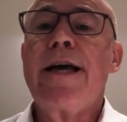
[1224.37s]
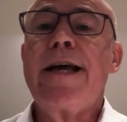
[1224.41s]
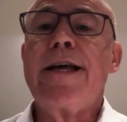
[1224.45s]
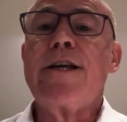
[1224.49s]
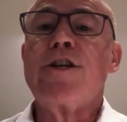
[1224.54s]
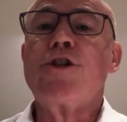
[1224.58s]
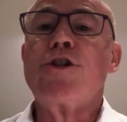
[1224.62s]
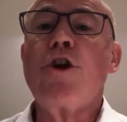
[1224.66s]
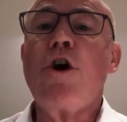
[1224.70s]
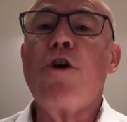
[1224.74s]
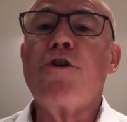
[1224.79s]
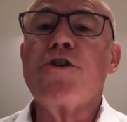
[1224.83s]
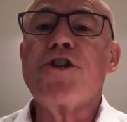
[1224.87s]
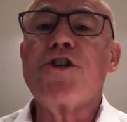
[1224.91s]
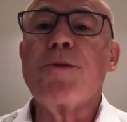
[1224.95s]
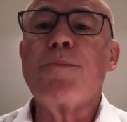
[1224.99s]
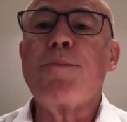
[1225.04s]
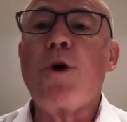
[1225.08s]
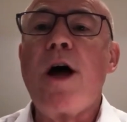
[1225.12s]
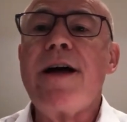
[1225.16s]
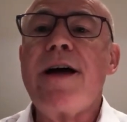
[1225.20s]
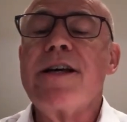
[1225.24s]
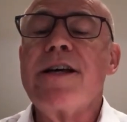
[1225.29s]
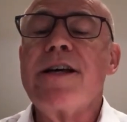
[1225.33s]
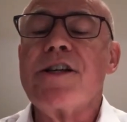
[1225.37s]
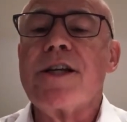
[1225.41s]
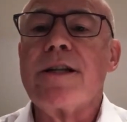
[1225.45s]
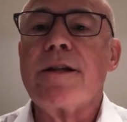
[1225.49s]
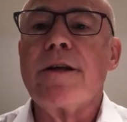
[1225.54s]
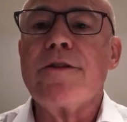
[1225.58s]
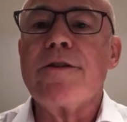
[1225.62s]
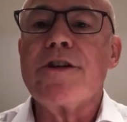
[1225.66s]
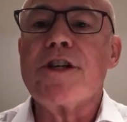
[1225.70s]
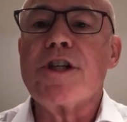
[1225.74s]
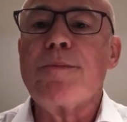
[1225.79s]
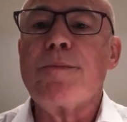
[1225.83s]
it's not
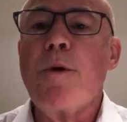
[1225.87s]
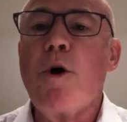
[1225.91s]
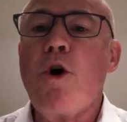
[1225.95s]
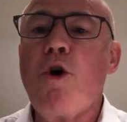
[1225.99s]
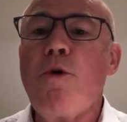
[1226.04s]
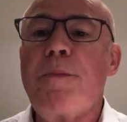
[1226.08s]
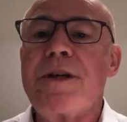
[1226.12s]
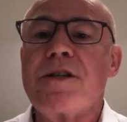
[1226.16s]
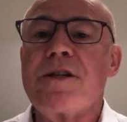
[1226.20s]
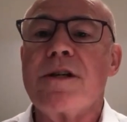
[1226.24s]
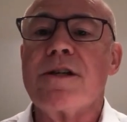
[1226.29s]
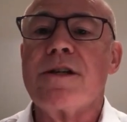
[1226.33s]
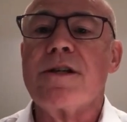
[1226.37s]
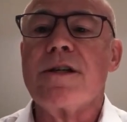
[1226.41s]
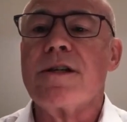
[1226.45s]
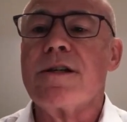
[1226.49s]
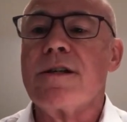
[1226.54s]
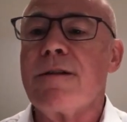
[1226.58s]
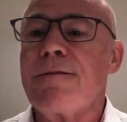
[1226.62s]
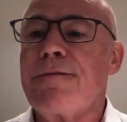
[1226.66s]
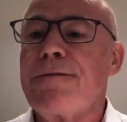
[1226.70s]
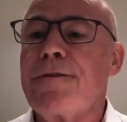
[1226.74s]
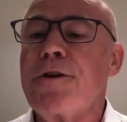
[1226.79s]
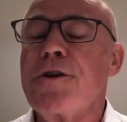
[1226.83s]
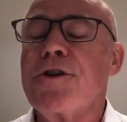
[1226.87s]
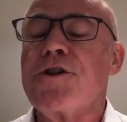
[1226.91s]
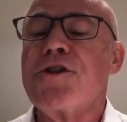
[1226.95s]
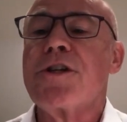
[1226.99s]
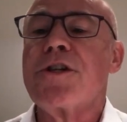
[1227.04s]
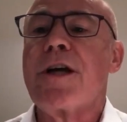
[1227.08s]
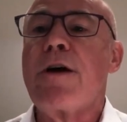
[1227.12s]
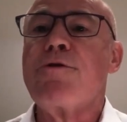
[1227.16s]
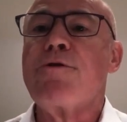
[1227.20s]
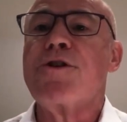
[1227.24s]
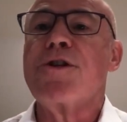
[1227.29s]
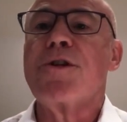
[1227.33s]
surprising that the small businesses are the first
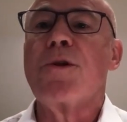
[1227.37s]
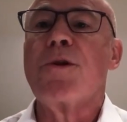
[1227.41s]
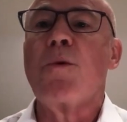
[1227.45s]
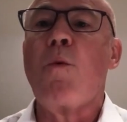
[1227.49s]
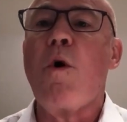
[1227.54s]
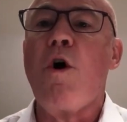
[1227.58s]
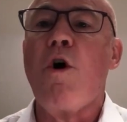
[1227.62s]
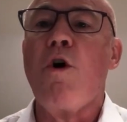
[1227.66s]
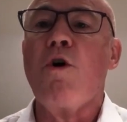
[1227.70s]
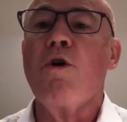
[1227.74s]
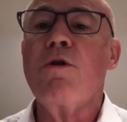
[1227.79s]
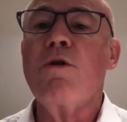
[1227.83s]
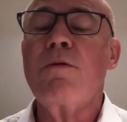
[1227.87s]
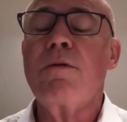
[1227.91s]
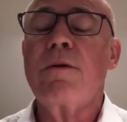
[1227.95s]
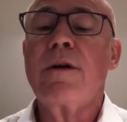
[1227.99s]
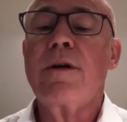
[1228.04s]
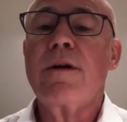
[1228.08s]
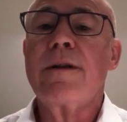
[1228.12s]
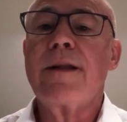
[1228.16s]
to go to the wall.